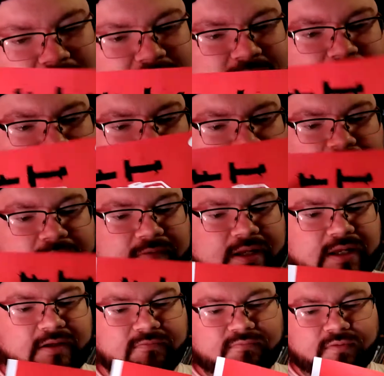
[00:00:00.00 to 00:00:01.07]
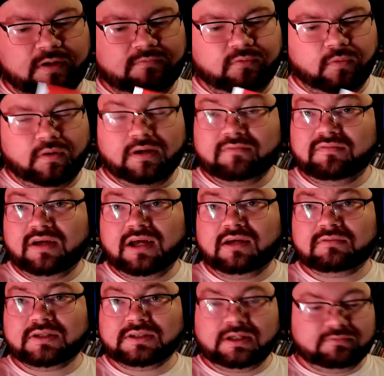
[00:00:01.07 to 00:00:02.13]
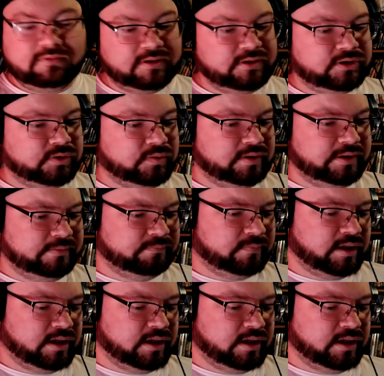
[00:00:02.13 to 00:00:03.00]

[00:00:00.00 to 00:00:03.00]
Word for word: I said, I'll give it a 4 out of 5 because I really enjoyed it.